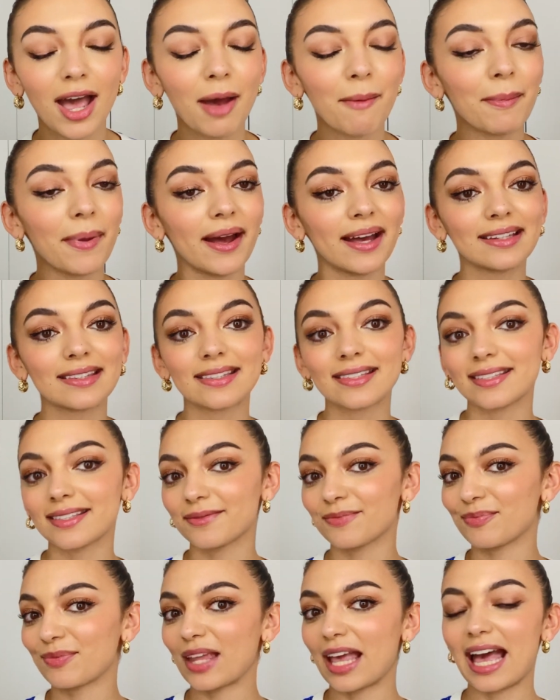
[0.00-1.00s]
but
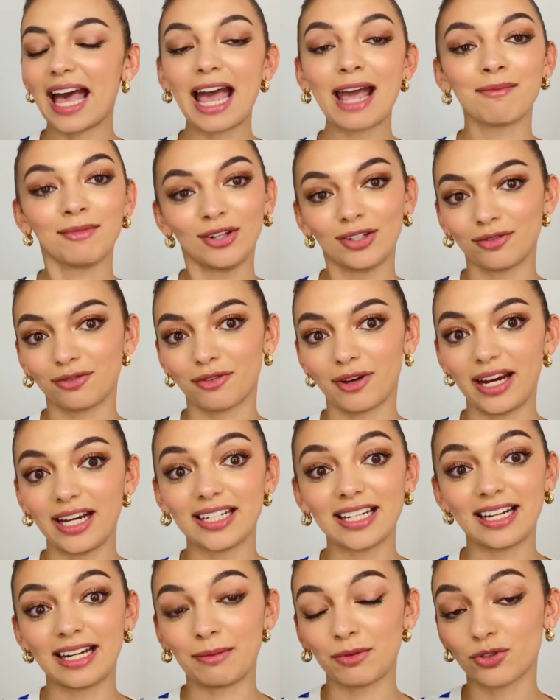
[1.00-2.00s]
I'm not afraid,
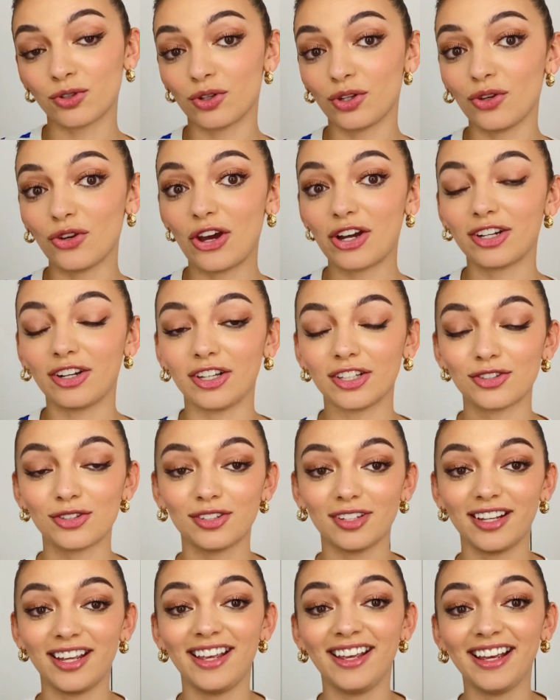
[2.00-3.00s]
and I'm sure you are not
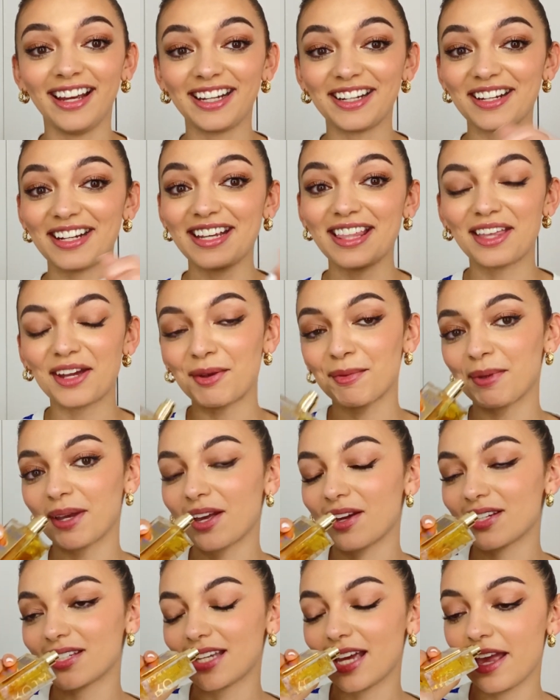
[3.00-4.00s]
either,
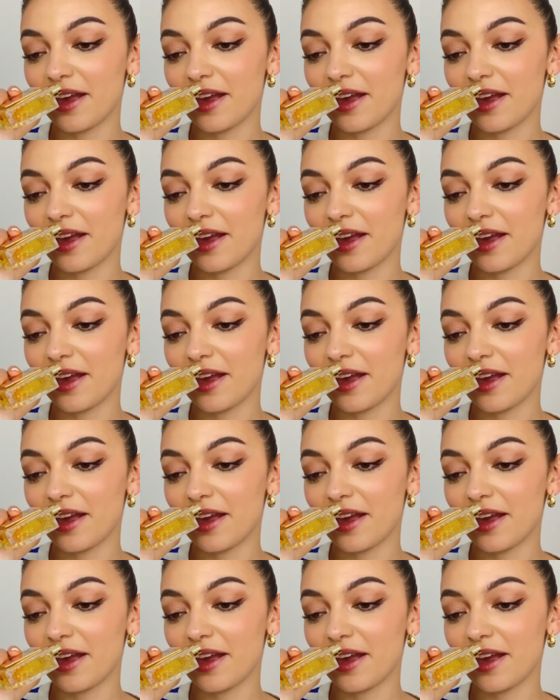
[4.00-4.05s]
because